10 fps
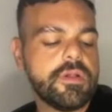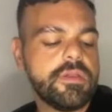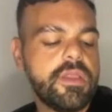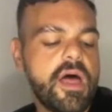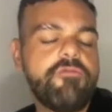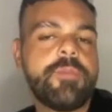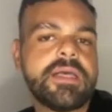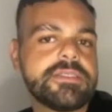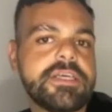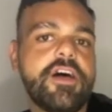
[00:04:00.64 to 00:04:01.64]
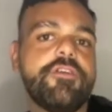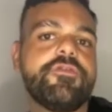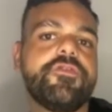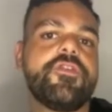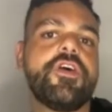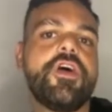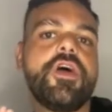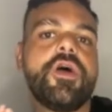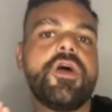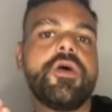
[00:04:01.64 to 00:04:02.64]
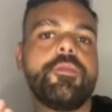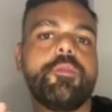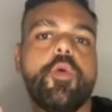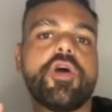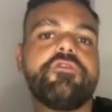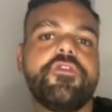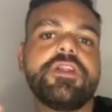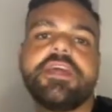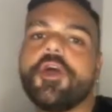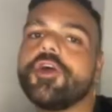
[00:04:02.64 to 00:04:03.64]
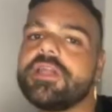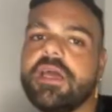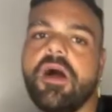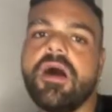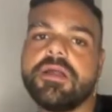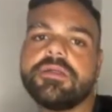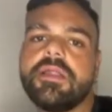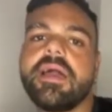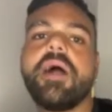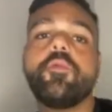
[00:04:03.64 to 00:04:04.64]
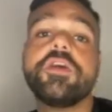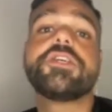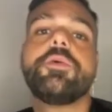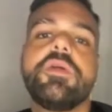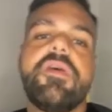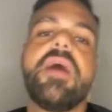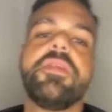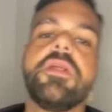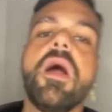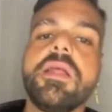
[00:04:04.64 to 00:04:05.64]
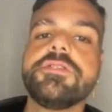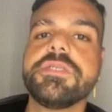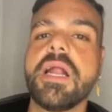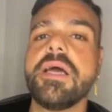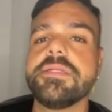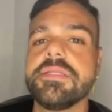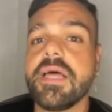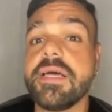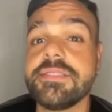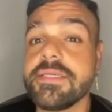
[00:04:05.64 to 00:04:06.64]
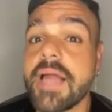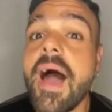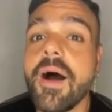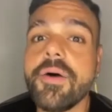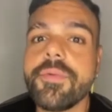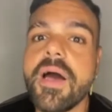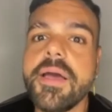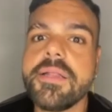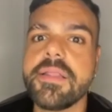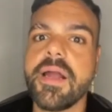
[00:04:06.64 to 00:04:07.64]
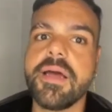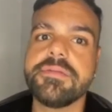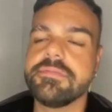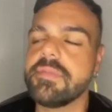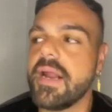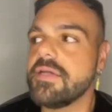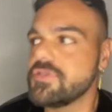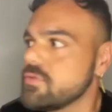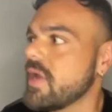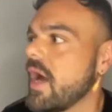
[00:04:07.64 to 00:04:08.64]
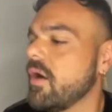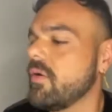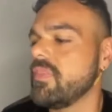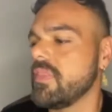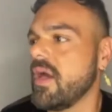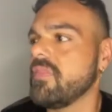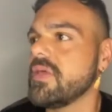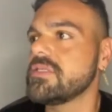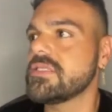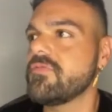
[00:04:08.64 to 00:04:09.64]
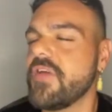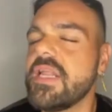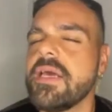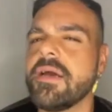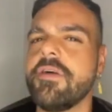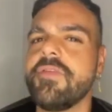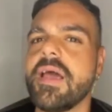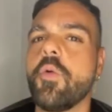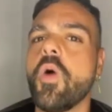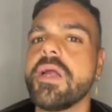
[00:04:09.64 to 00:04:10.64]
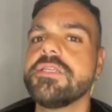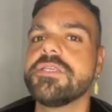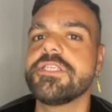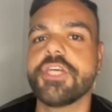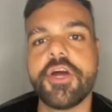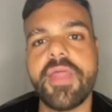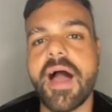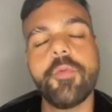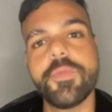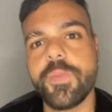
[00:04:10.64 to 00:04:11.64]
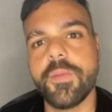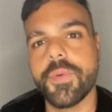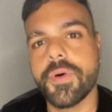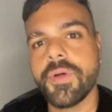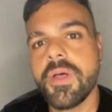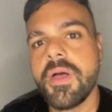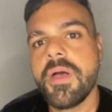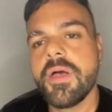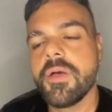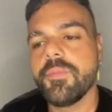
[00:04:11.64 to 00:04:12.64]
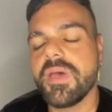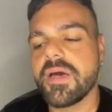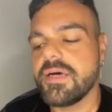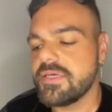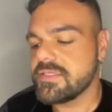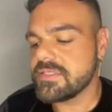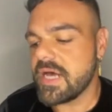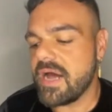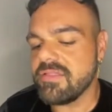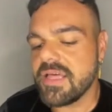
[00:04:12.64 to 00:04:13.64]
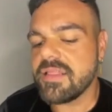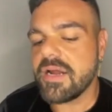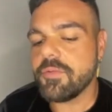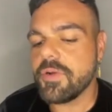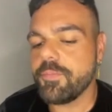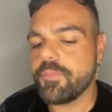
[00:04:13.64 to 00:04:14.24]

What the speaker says: love myself more fully early on. Like I wish I would have had the knowledge that I did now, right? That I do now, and this feeling of like wanting to share that with people, because I think that I would have